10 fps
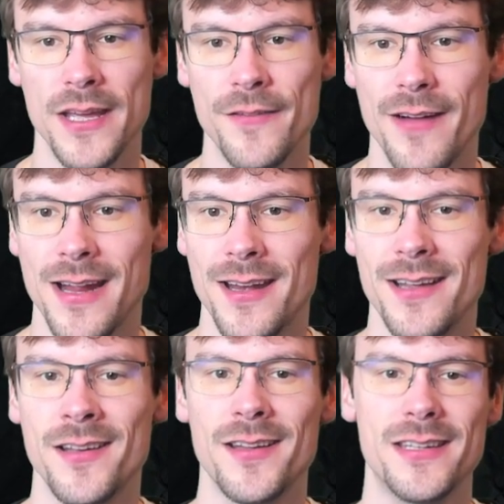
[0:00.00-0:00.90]
If I
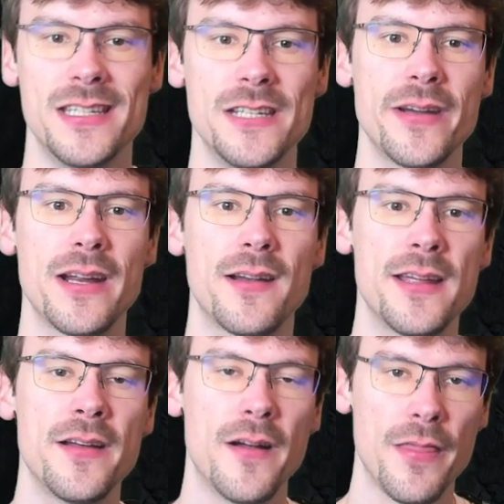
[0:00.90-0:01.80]
click
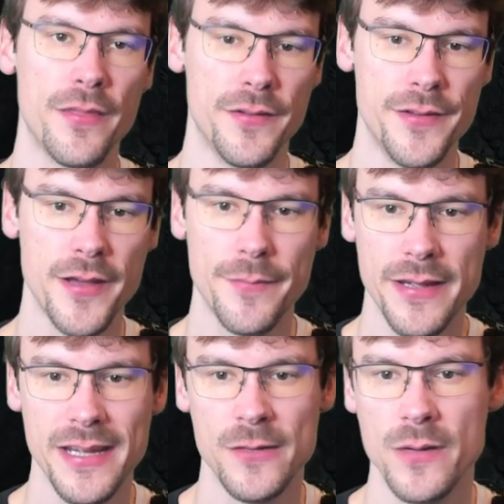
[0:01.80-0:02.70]
directly on the
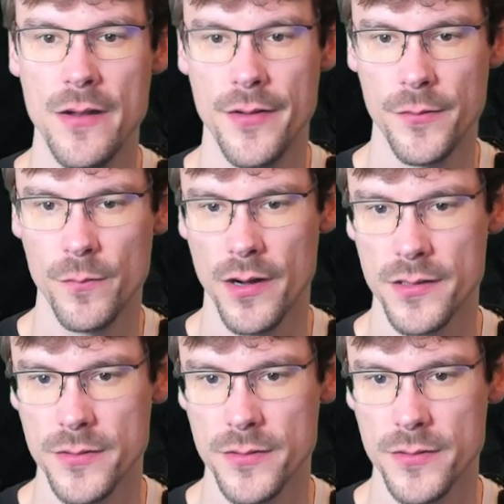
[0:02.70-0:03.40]
dummy, it will not work.